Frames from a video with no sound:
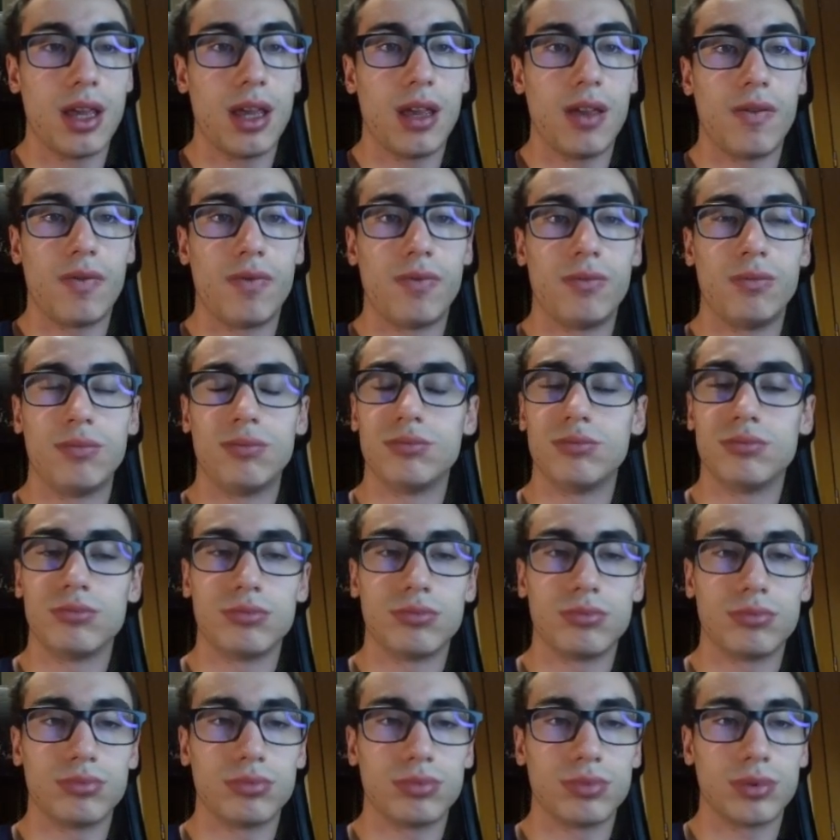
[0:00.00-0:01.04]
if
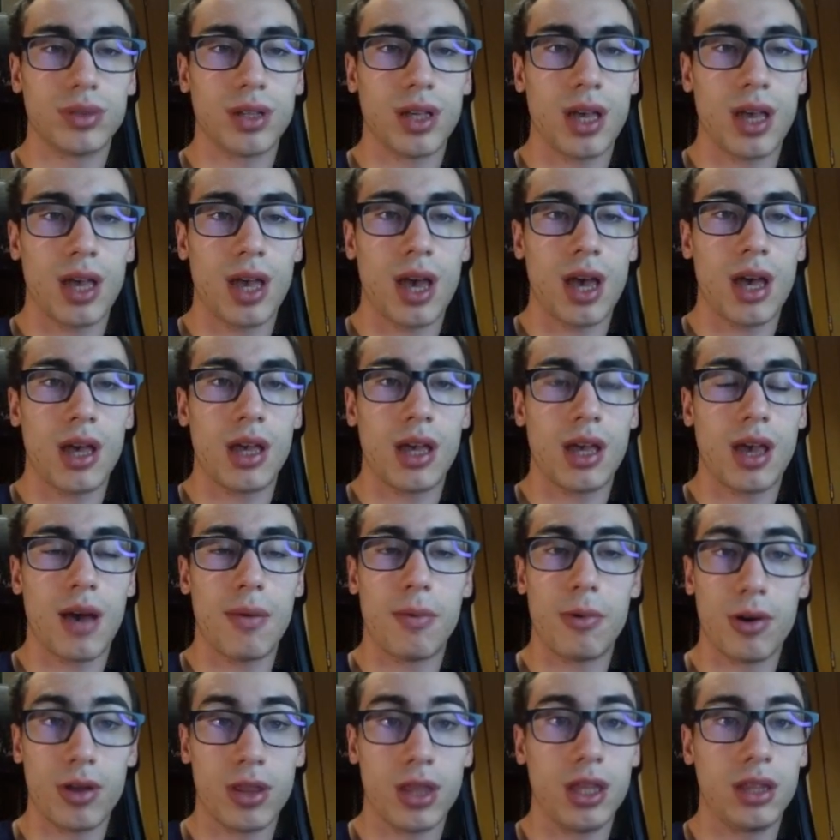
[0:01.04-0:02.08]

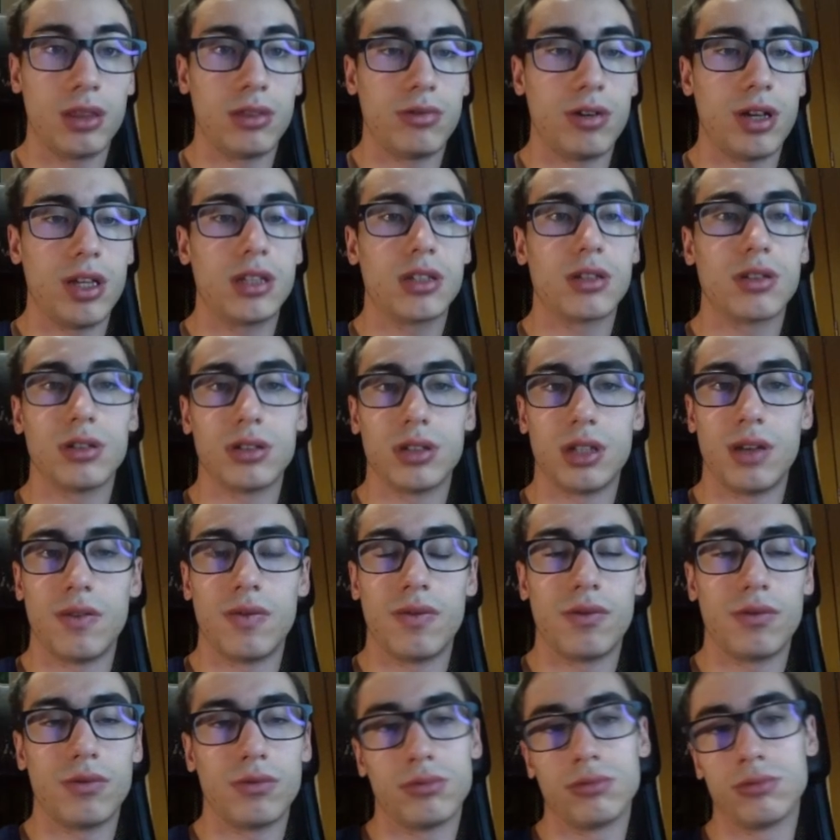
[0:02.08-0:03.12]
avoiding trades, because
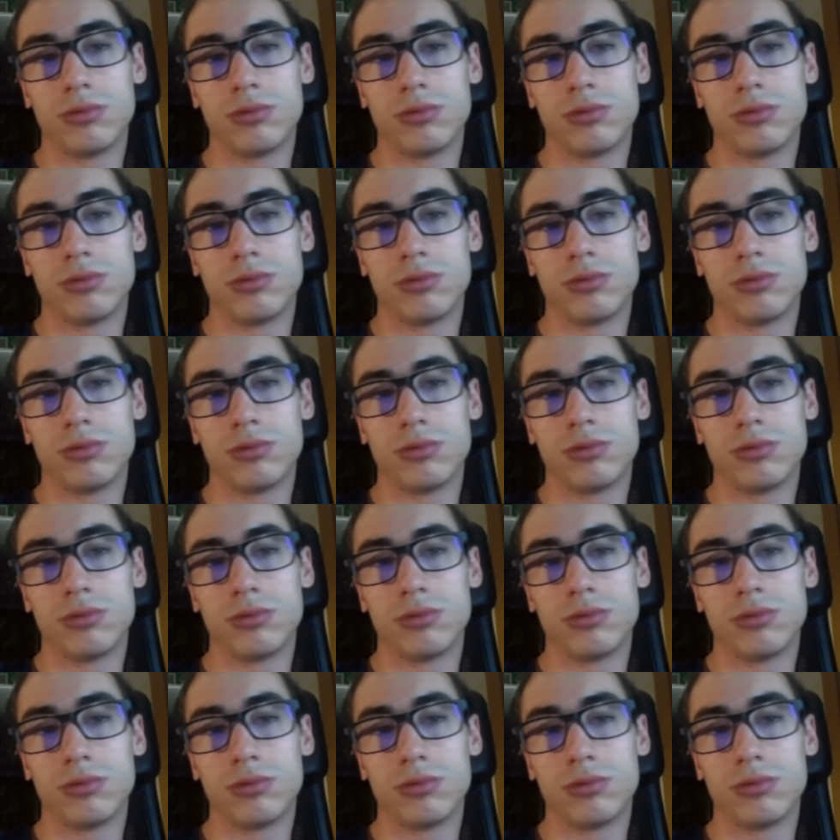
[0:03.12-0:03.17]
if